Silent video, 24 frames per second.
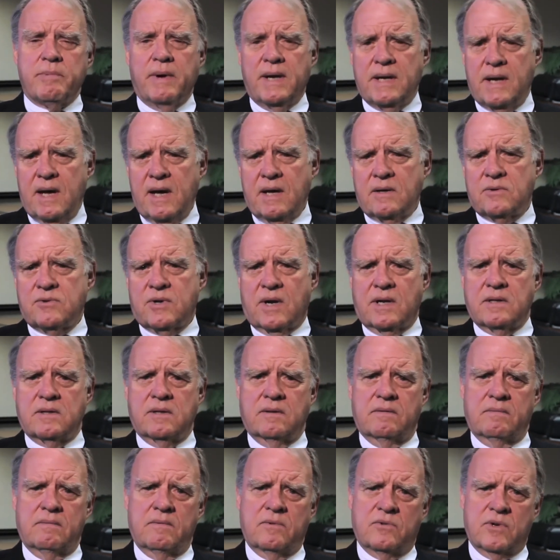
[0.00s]
My dad tried
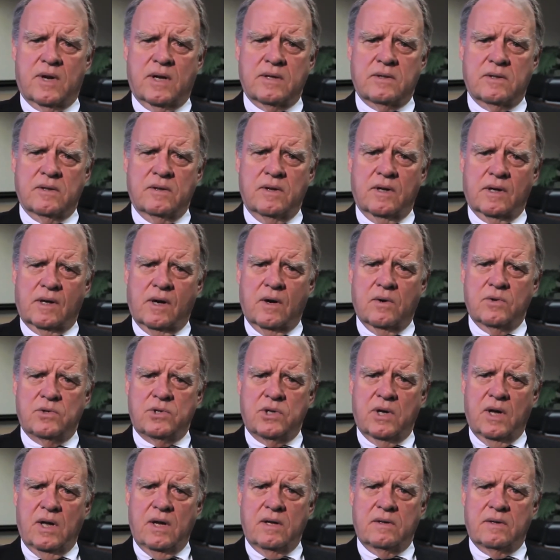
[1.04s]
to
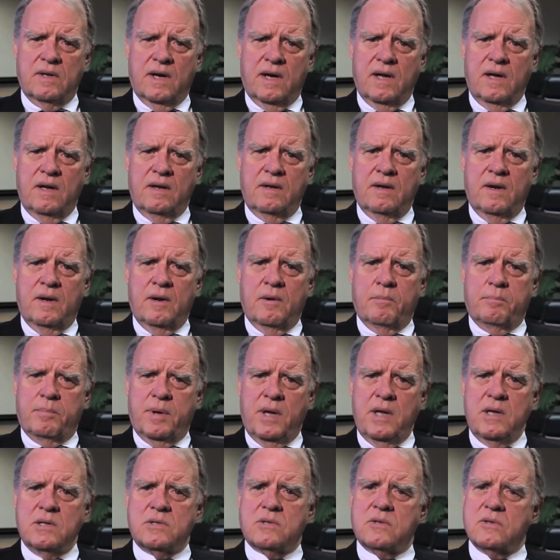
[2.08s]
negotiate a peace